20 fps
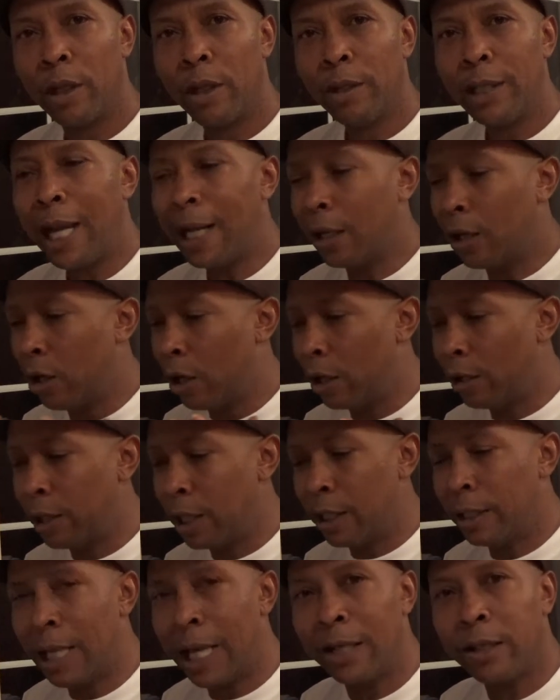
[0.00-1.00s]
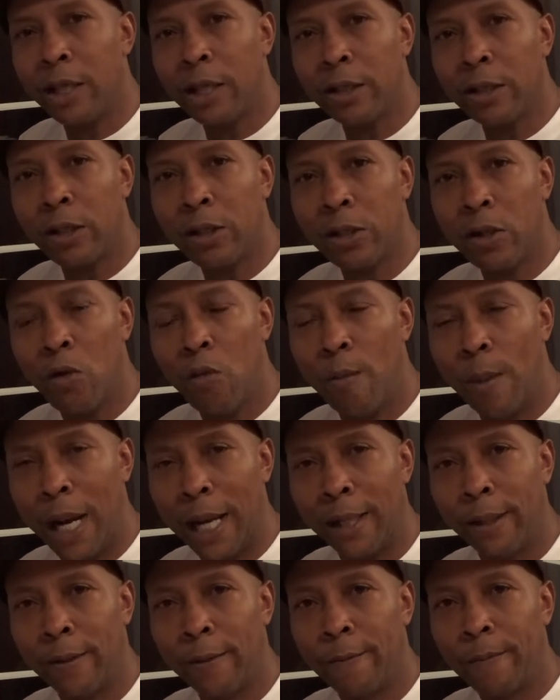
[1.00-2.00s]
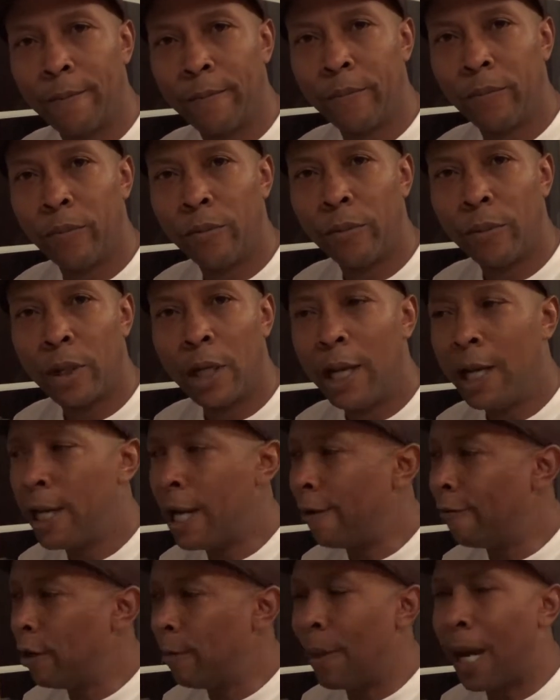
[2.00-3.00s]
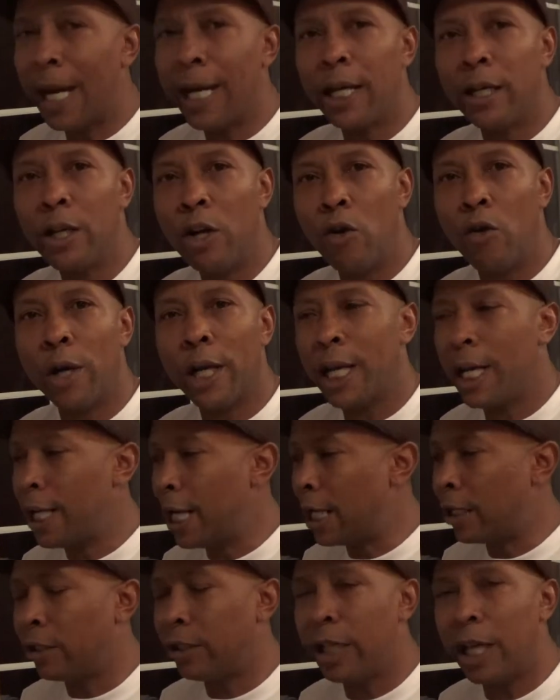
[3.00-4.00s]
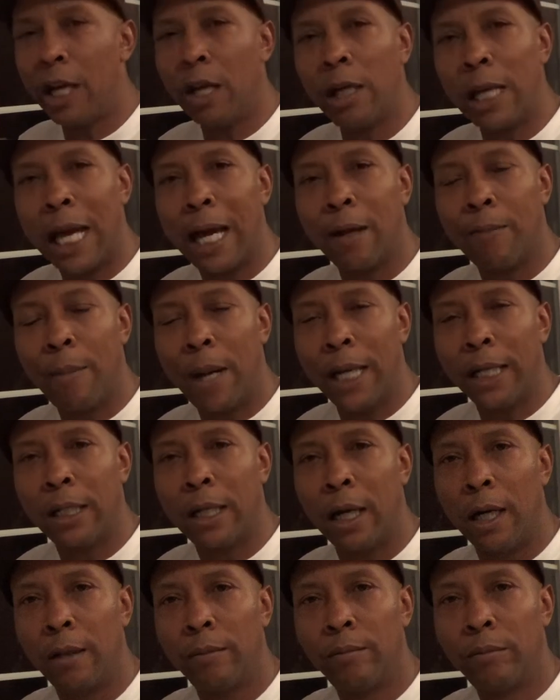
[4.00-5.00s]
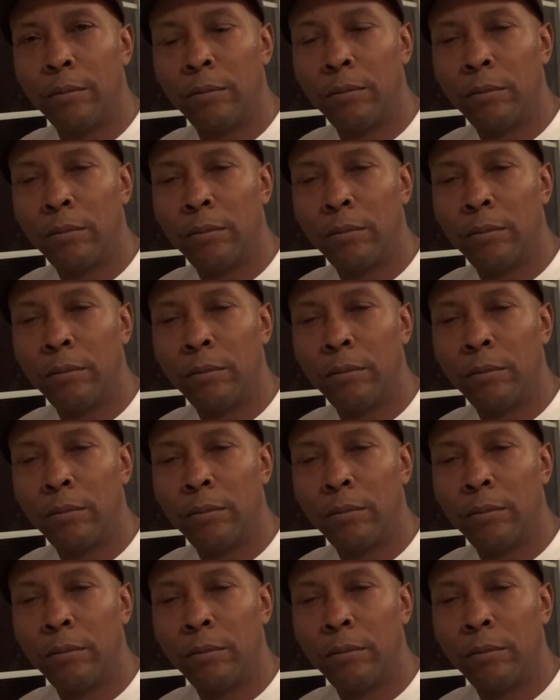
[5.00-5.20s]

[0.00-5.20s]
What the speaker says: That girl did that just to sue Mike. And everybody knew it. And they still locked Mike up.